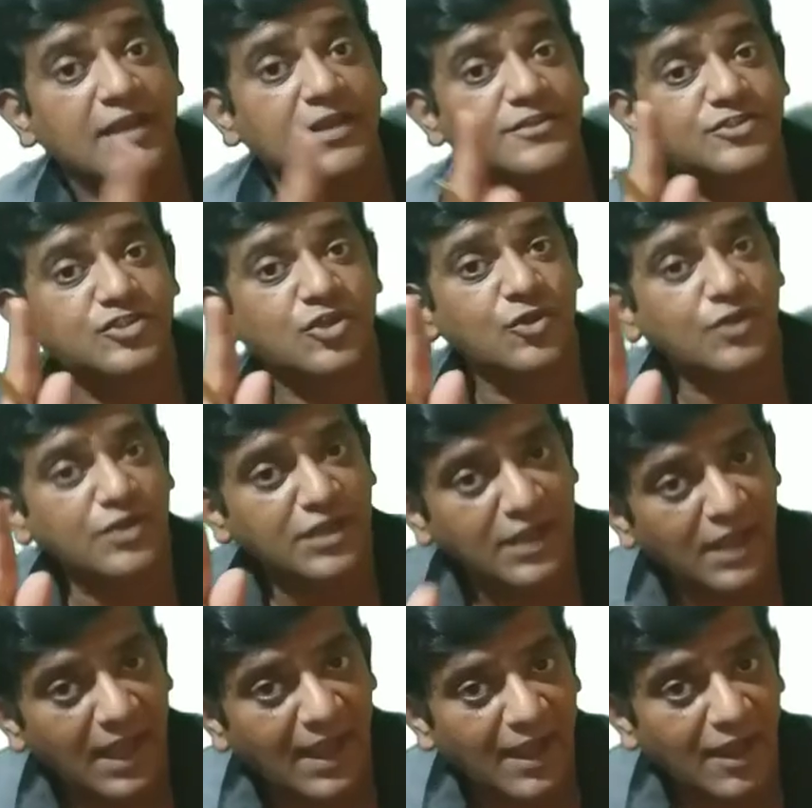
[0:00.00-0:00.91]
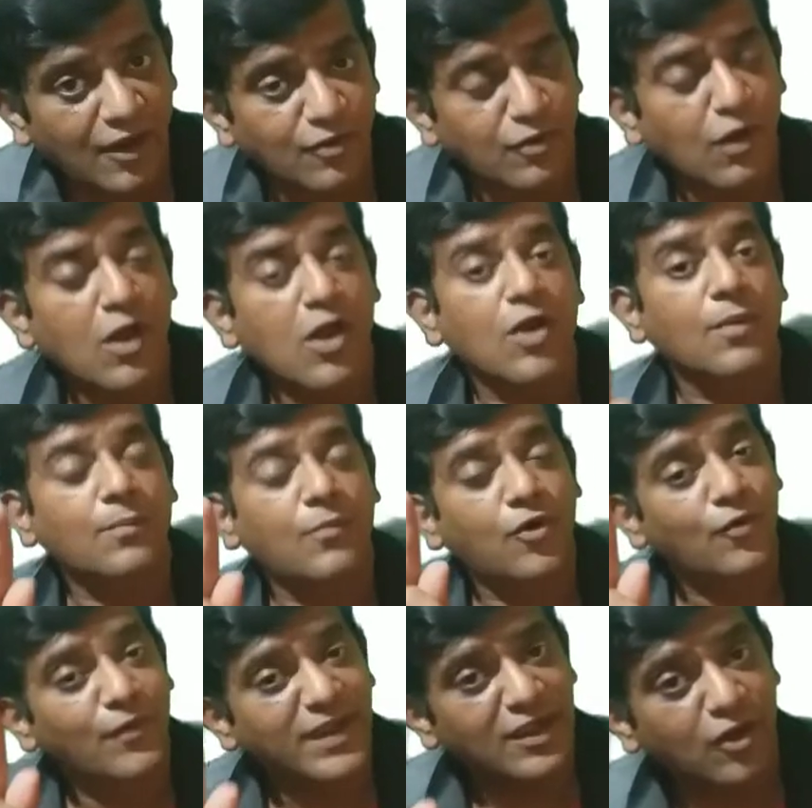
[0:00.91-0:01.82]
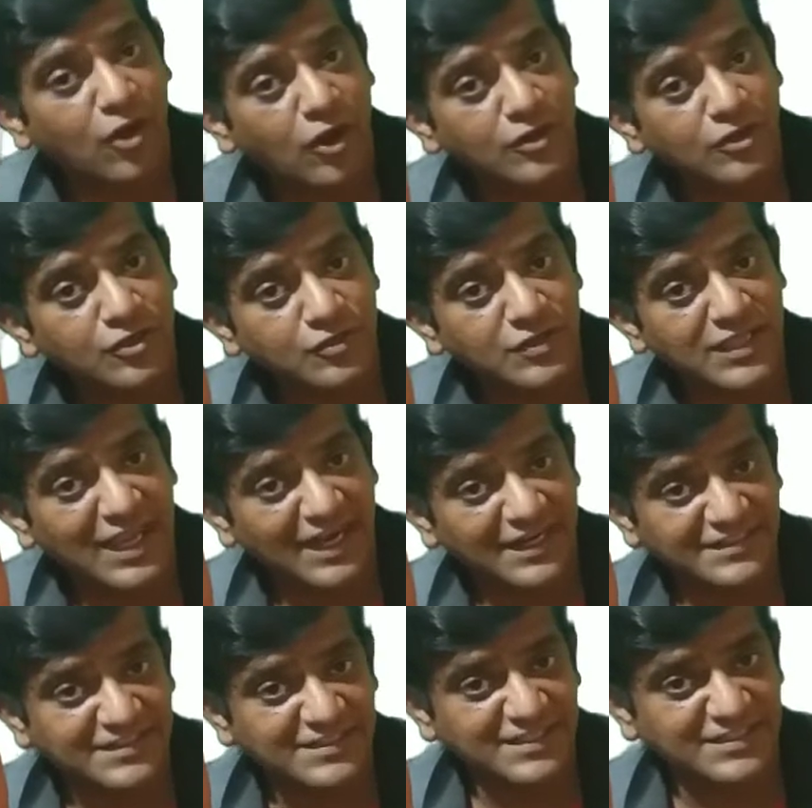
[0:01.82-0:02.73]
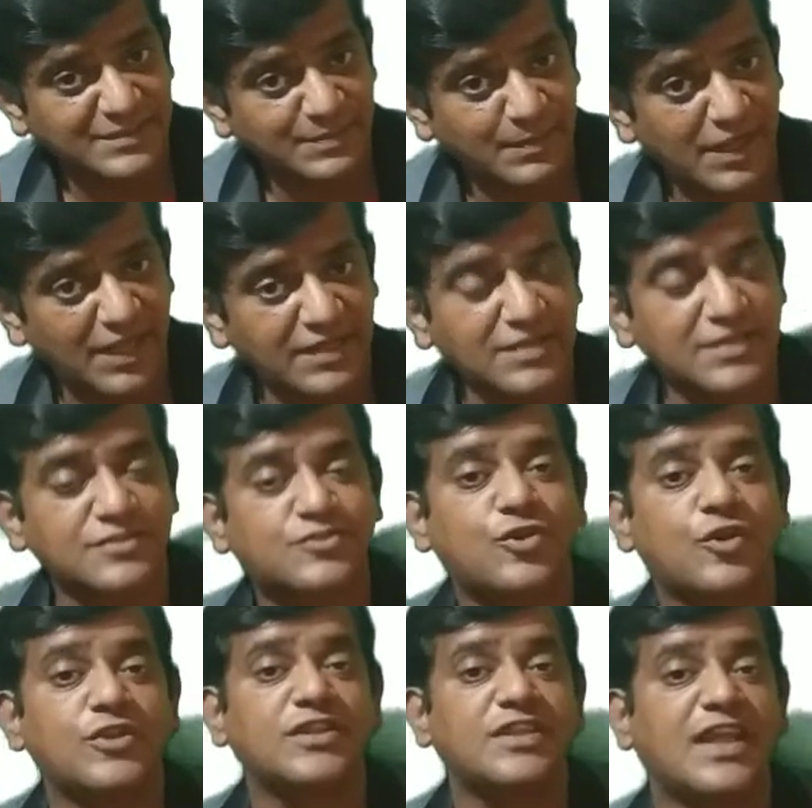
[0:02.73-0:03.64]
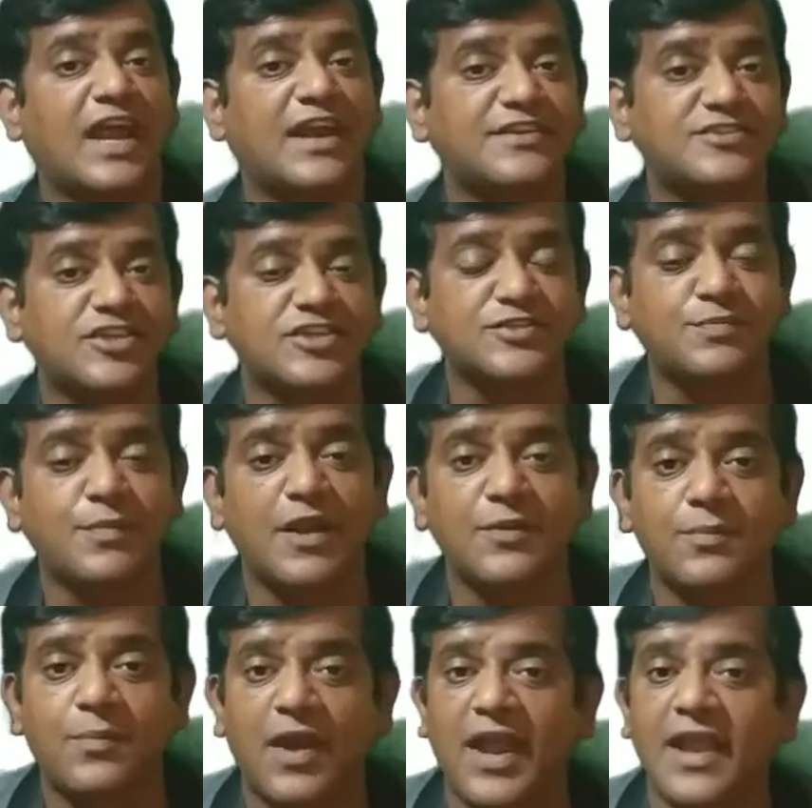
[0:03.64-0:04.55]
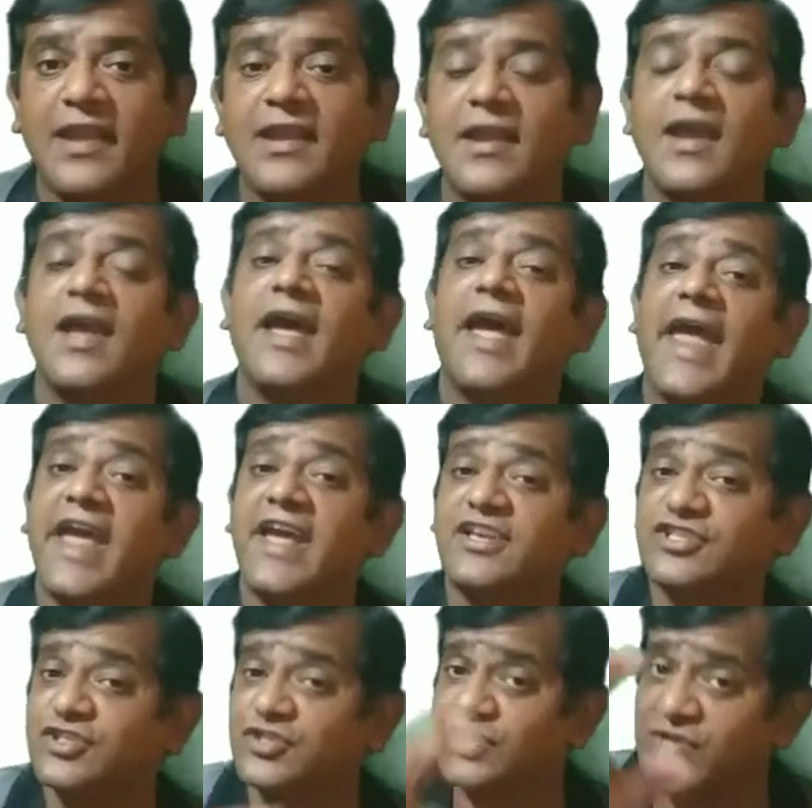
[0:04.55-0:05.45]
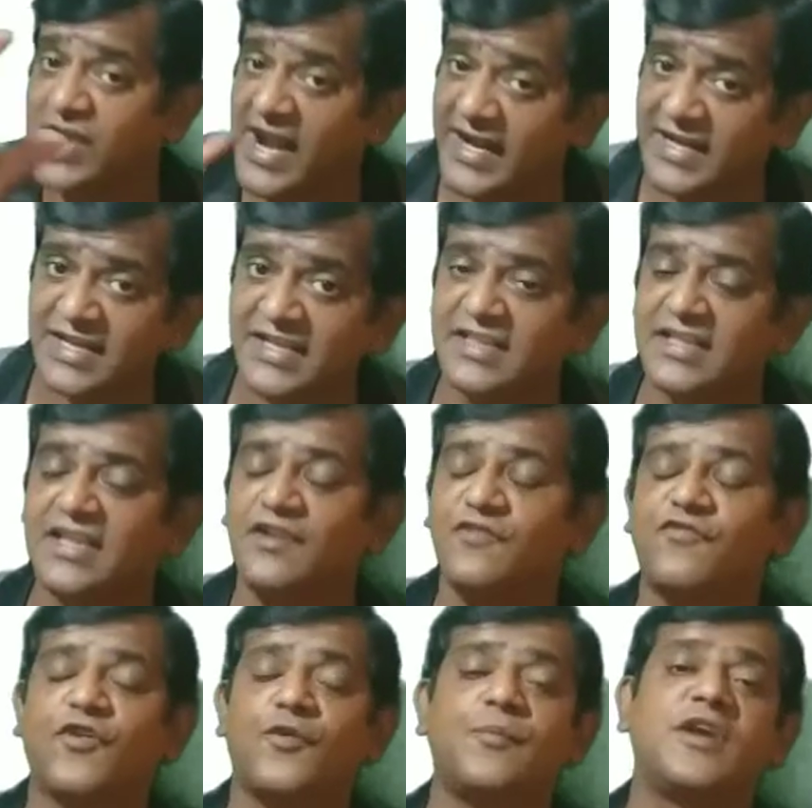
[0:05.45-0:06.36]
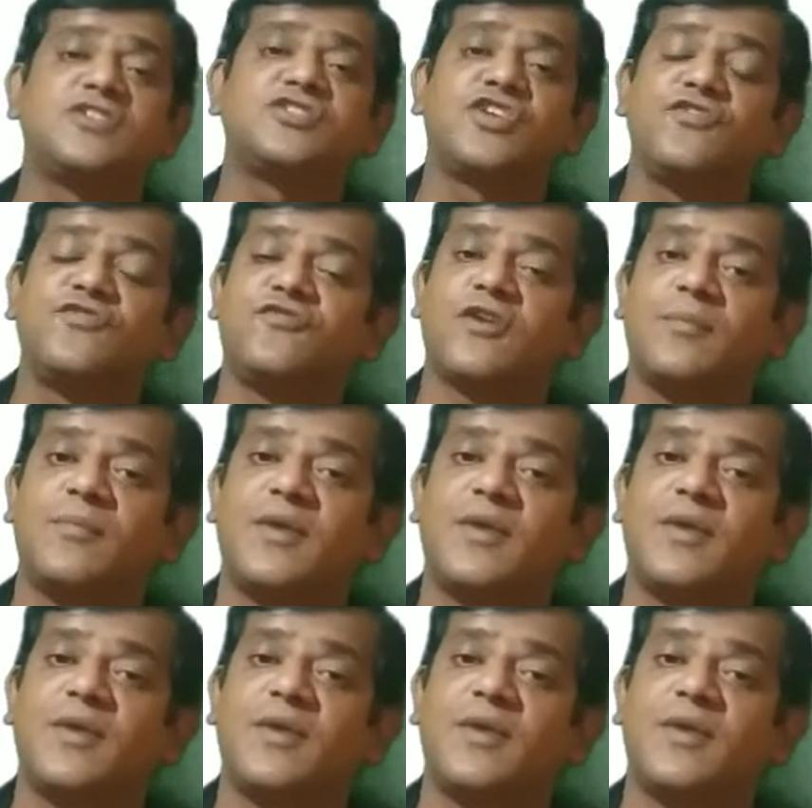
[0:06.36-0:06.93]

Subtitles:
So now moving on to the adjustment. So in the adjustment, by extracting the information from